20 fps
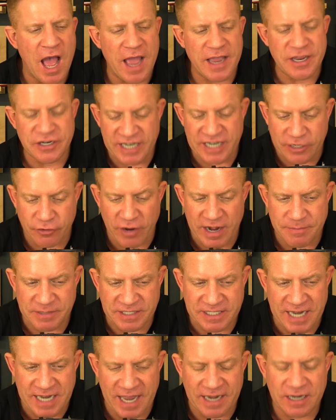You take Kratom
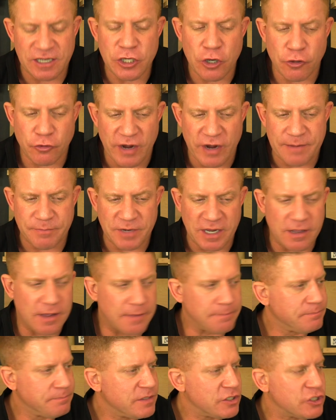instead.
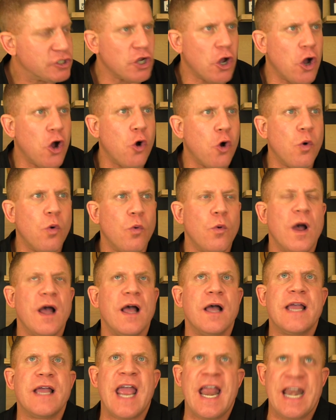YoKratom.com. So
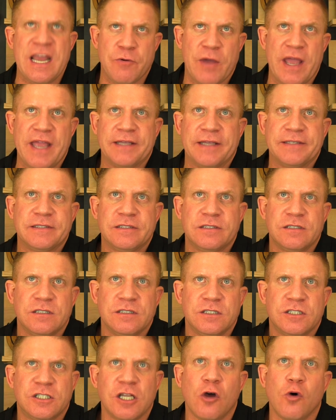anyway.
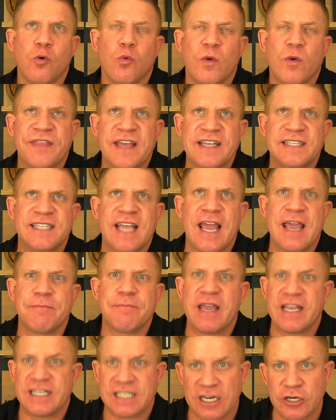So when they say
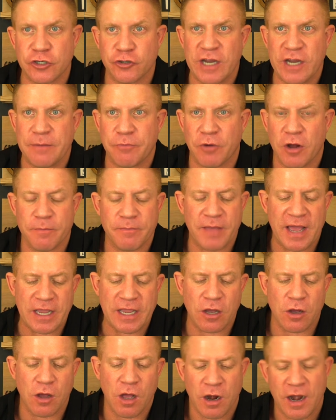Megan's got a drinking problem, I
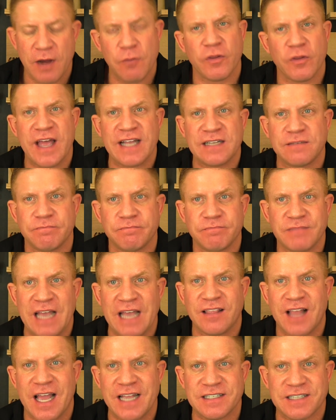go, all right, well,
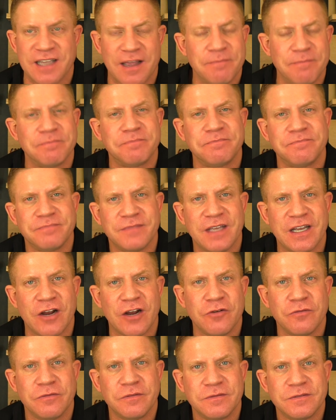that lines up, you
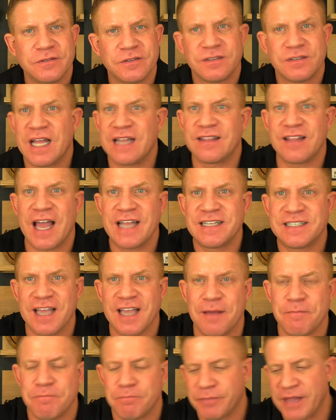know? That lines
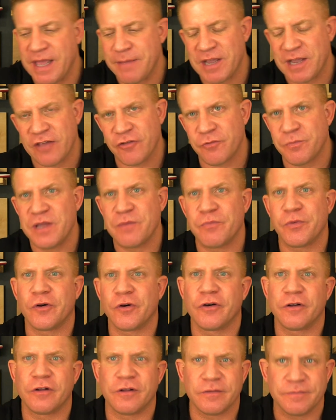up, blaming other
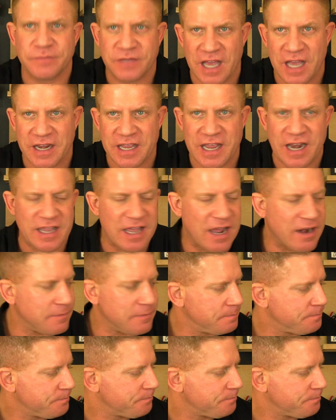people, yada, yada, yada.